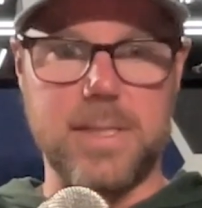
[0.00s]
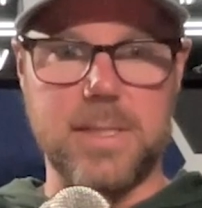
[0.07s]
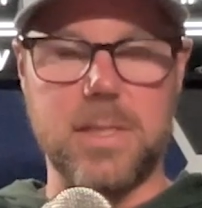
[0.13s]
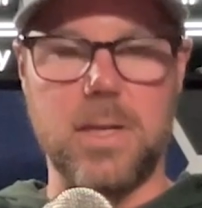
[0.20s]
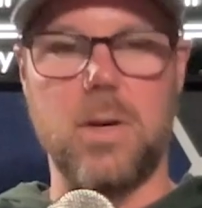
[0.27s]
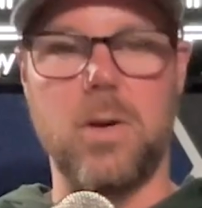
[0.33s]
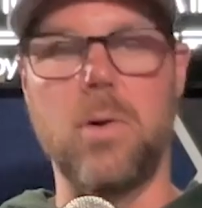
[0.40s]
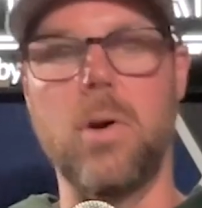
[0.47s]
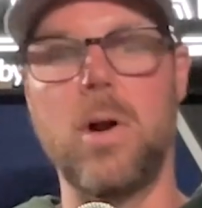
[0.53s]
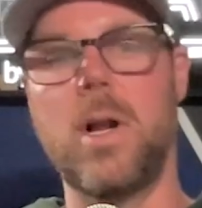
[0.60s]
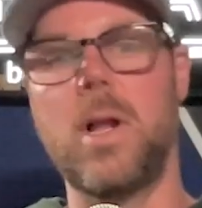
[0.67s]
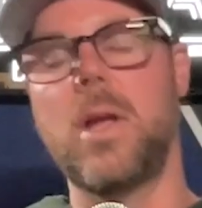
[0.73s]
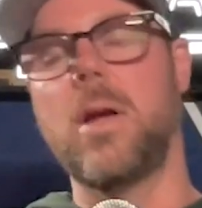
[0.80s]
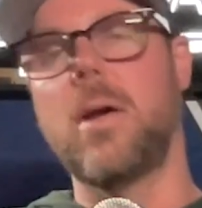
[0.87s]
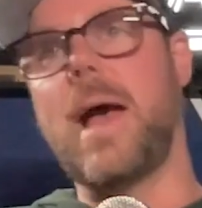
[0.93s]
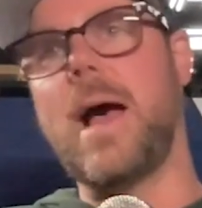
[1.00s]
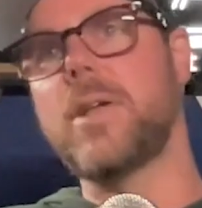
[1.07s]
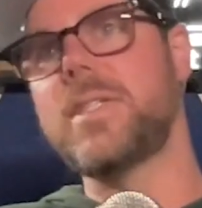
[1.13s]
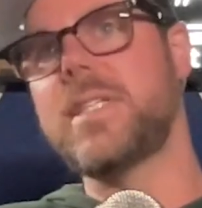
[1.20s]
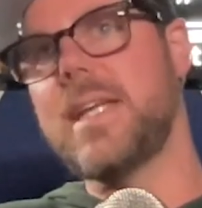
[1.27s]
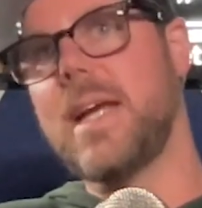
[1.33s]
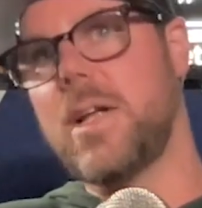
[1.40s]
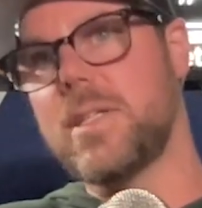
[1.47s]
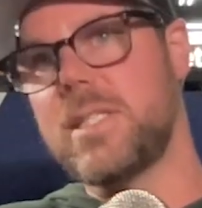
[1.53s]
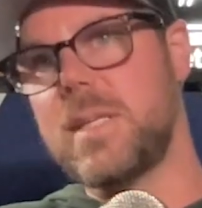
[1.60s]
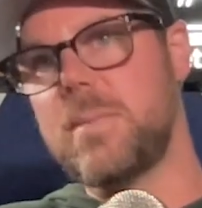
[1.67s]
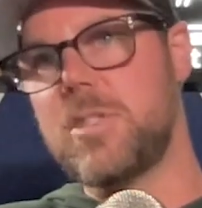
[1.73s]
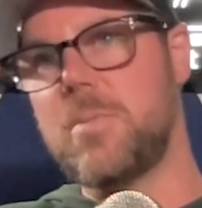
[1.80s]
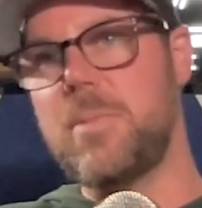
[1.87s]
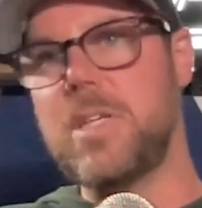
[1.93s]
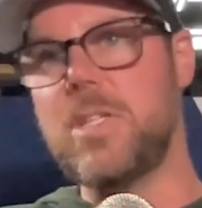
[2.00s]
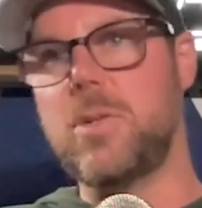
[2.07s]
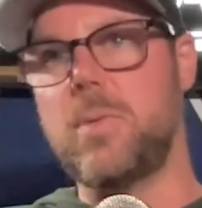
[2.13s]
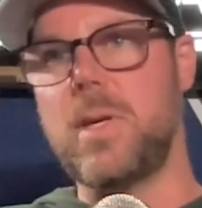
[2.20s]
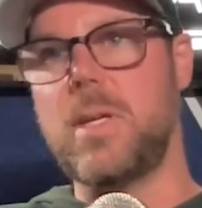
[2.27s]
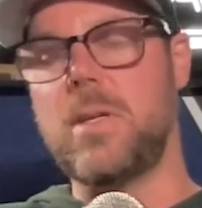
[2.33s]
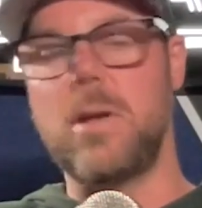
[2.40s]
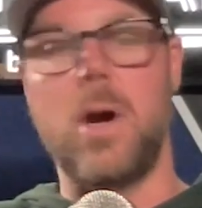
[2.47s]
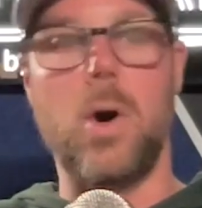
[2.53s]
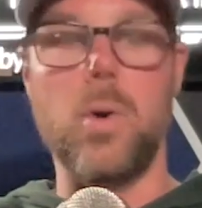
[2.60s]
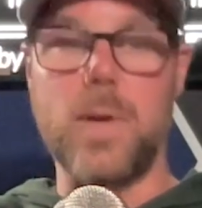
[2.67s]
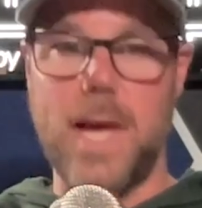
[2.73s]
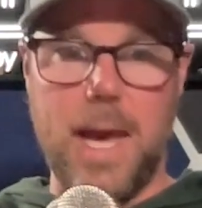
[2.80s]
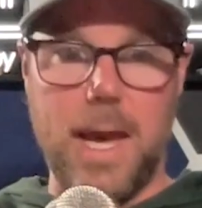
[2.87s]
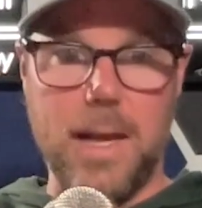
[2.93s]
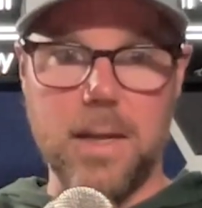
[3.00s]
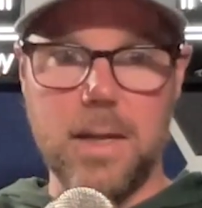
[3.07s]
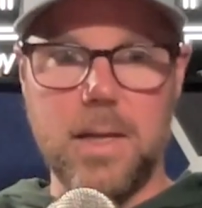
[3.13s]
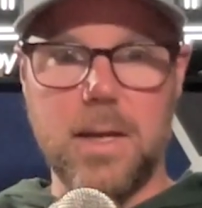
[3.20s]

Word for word: So LTL seems to be doing okay.